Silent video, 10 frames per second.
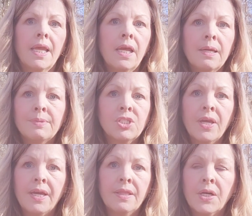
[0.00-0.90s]
to camp
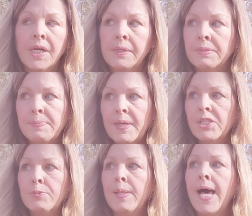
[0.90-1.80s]
until 8:30. It was
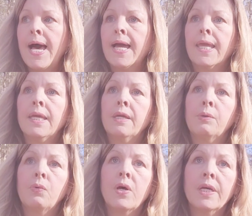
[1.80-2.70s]
pitch black.
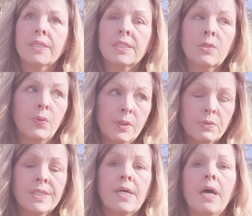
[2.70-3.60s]
The
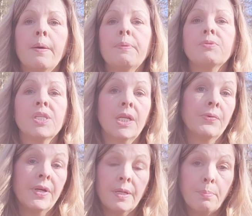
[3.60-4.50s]
wind was up. It was
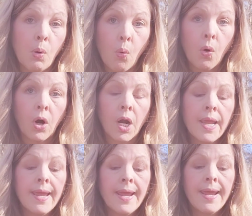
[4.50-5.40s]
getting ready to pour,
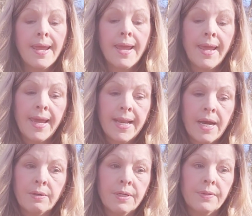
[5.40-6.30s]
and
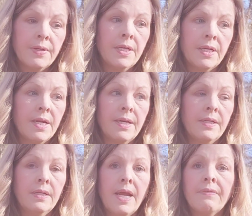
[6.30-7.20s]

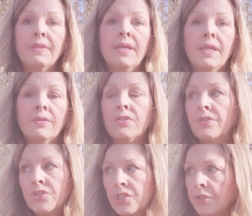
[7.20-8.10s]
and everything.
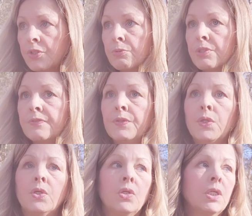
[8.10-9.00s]
The shelter was
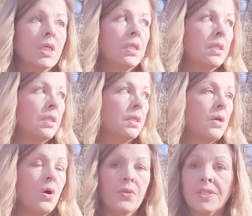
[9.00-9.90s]
full.
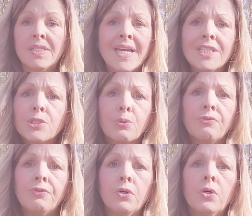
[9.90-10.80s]
All the sites
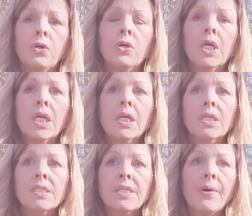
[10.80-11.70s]
were full.
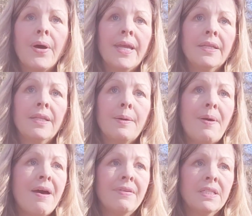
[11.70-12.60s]
So I ended up
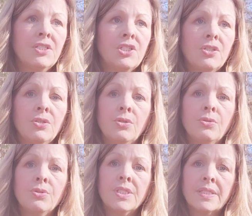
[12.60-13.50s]
having
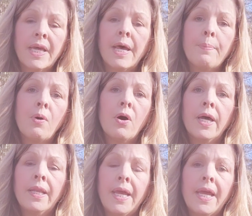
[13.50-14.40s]
to set up
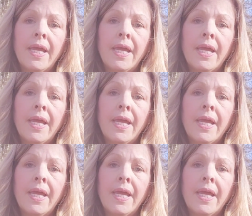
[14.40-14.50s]
on